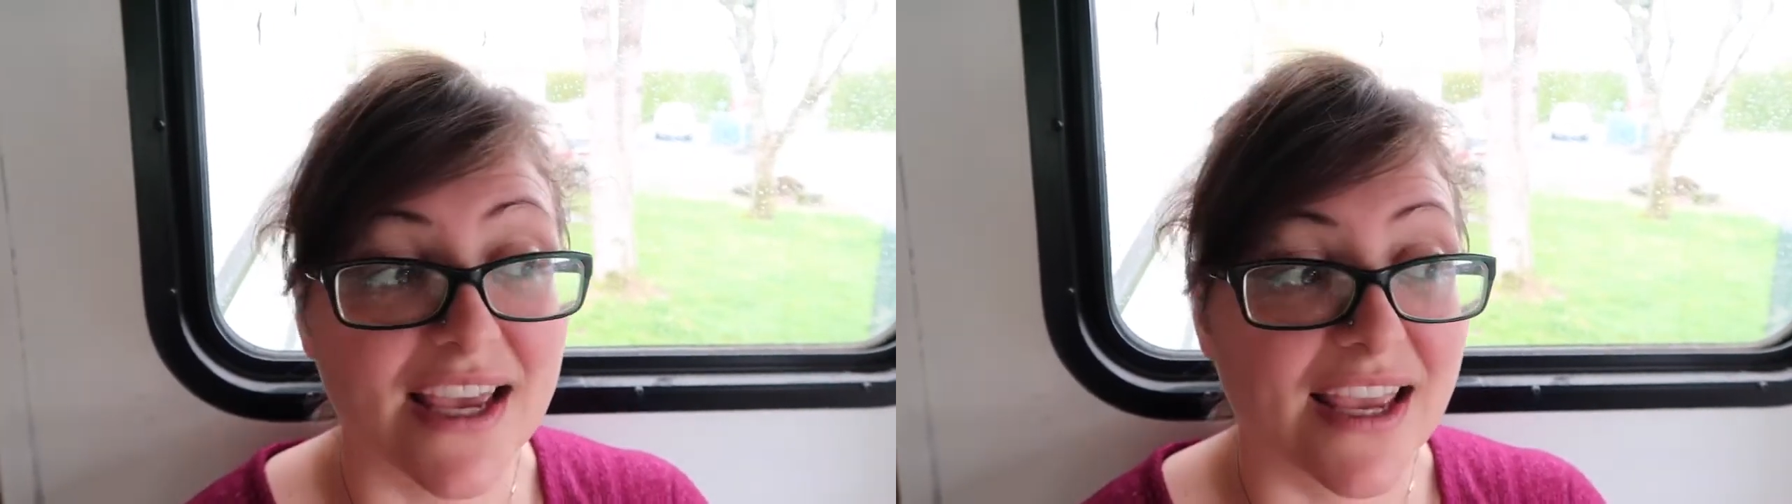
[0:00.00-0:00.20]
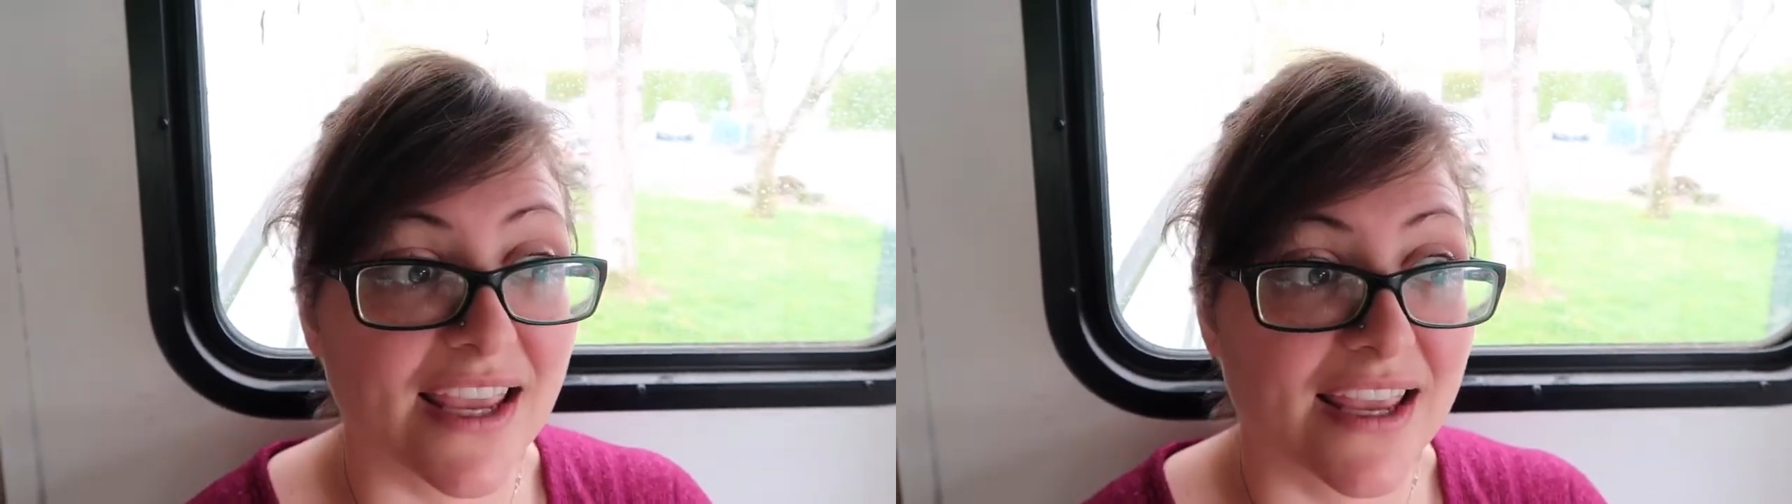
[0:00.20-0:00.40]

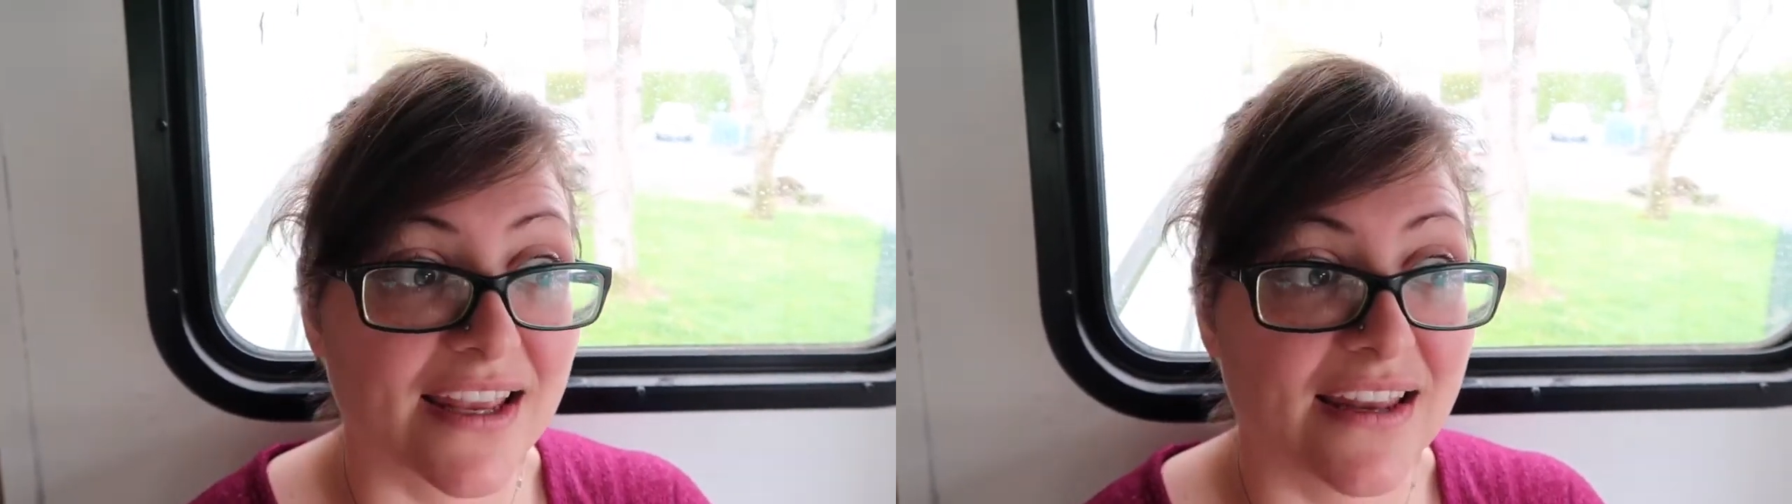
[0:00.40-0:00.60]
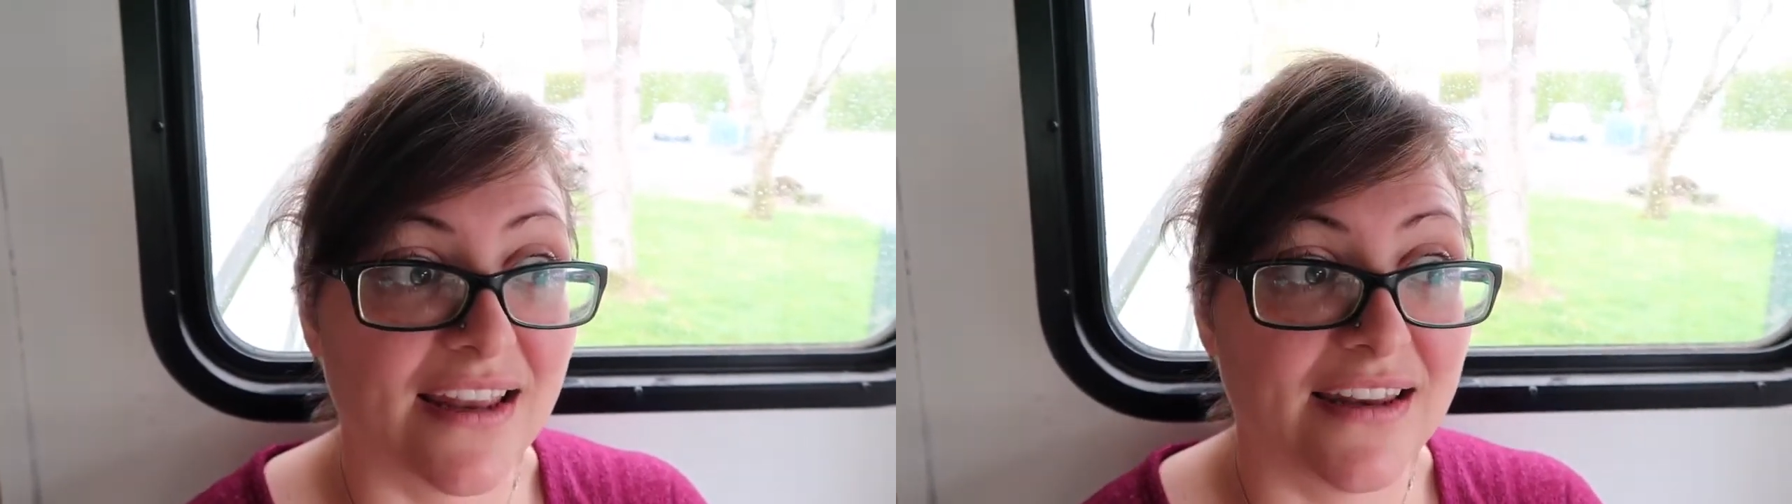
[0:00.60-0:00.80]

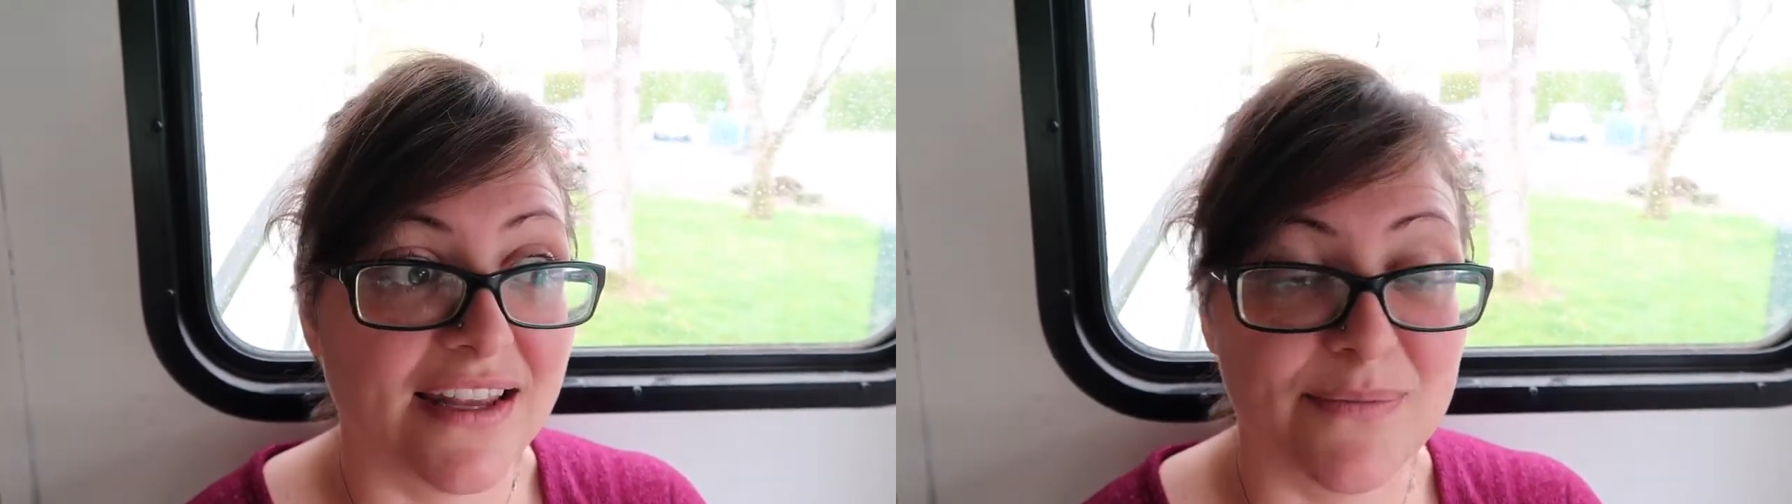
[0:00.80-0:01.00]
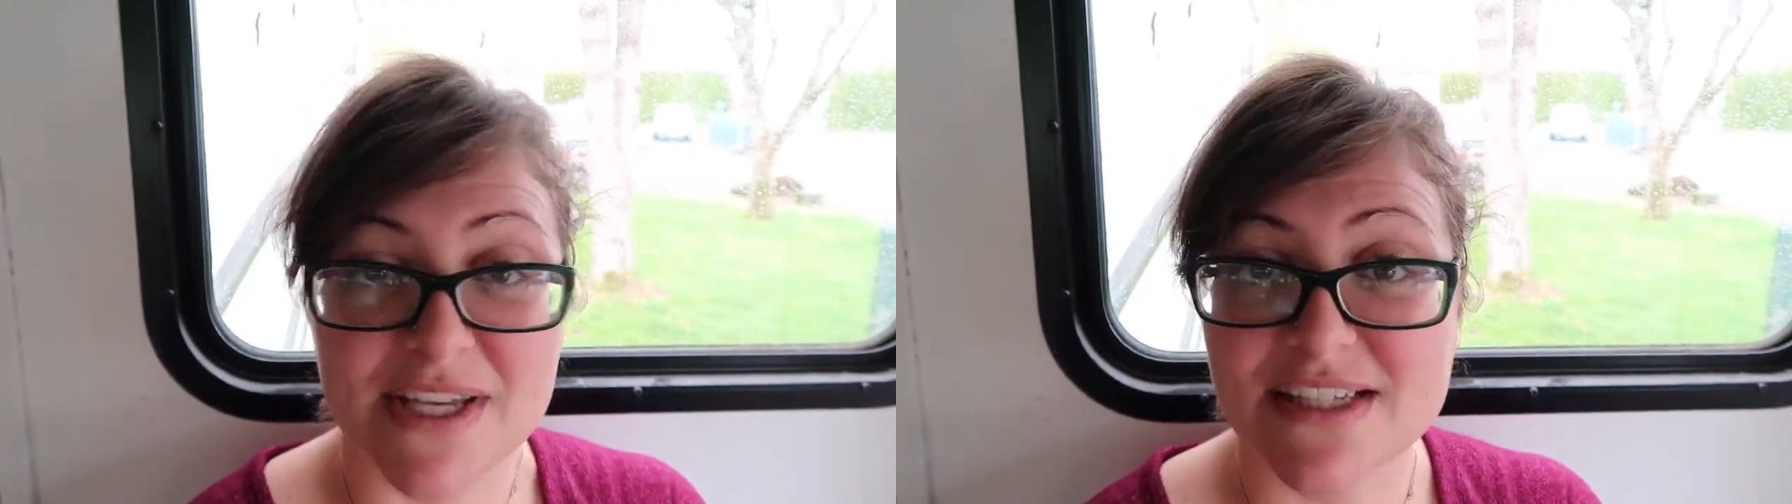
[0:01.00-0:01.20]
and
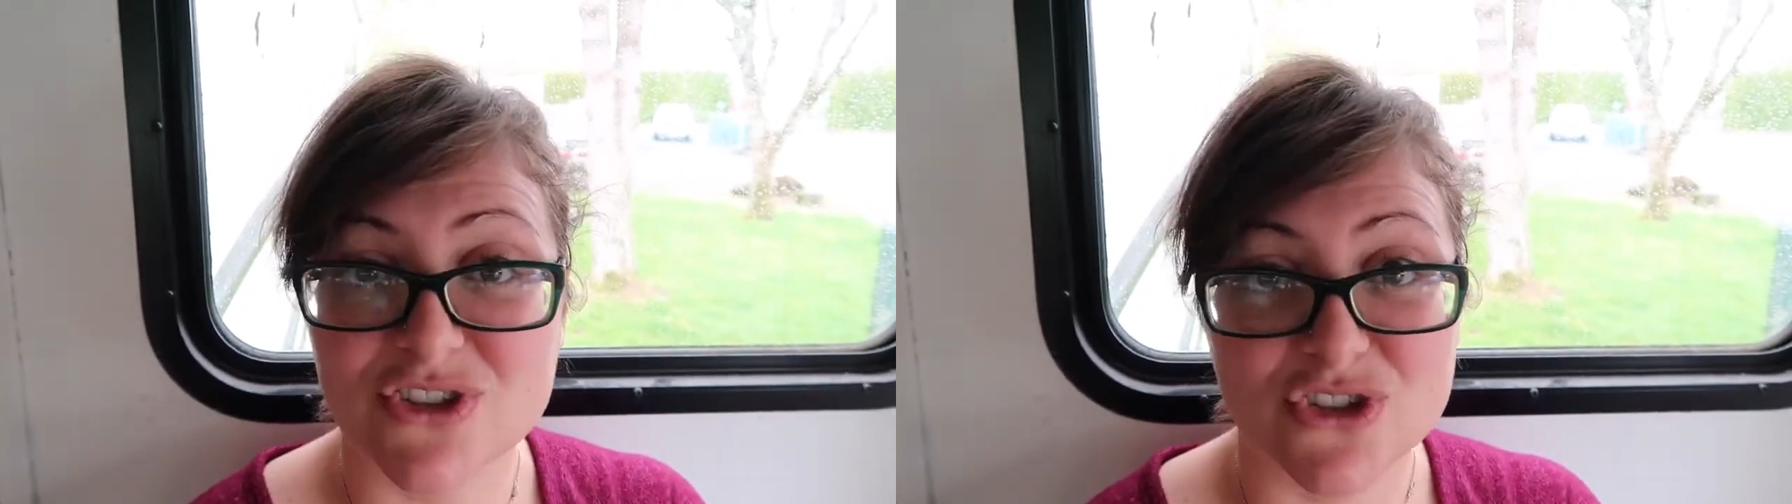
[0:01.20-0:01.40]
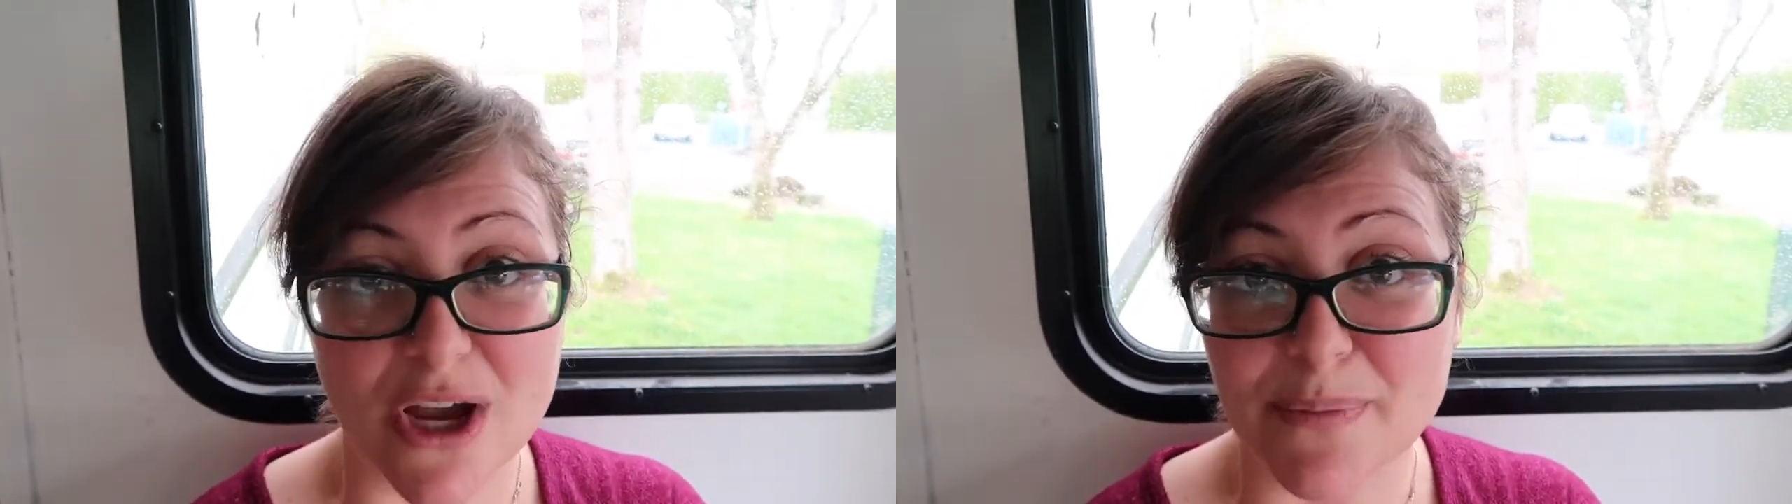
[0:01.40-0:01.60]
it makes
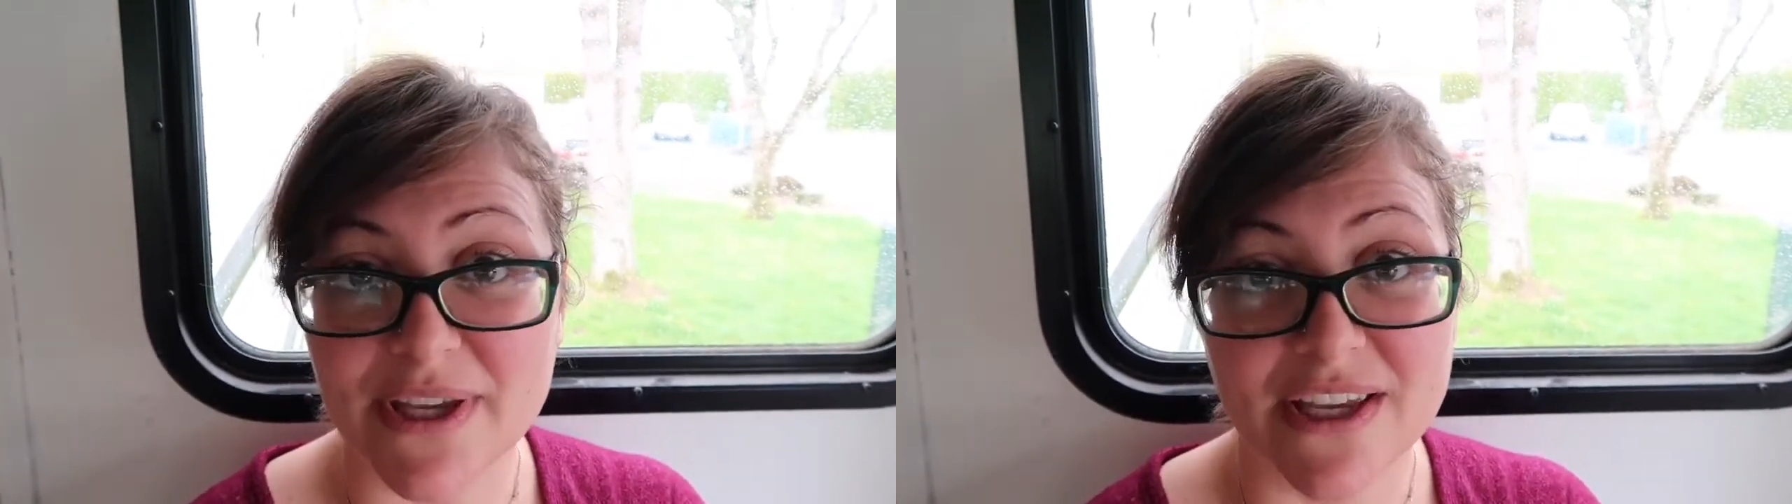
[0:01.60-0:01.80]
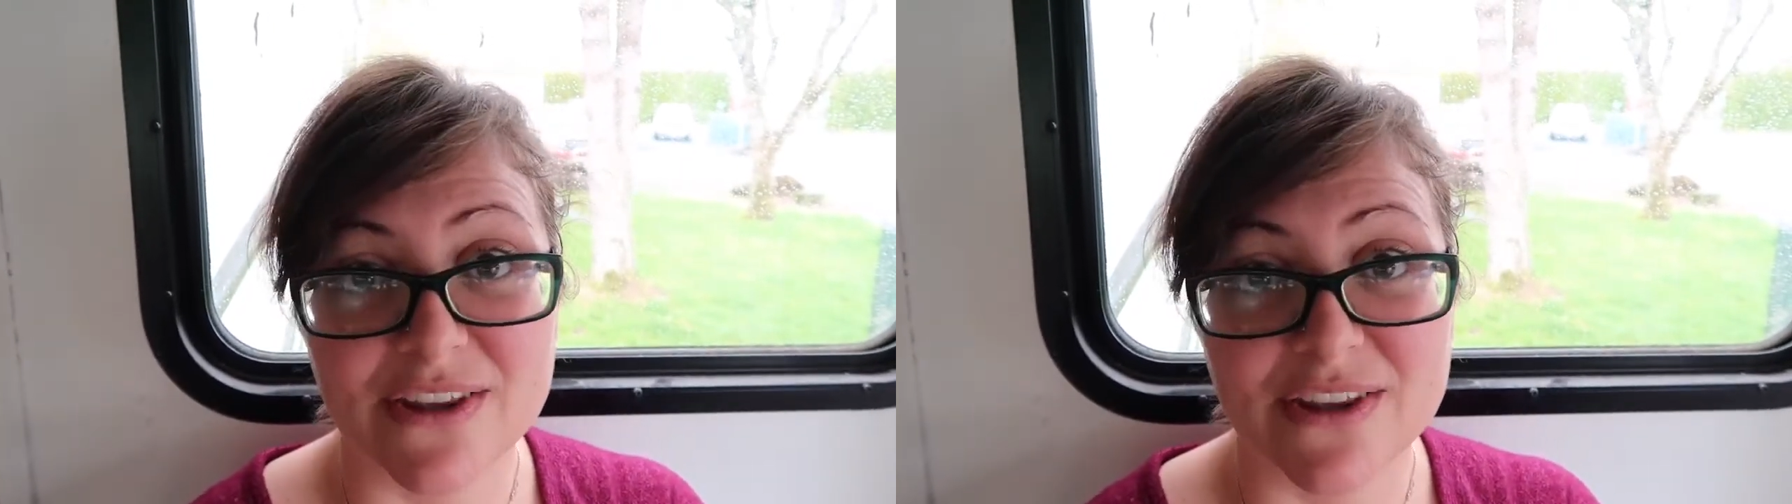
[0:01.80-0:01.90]
shopping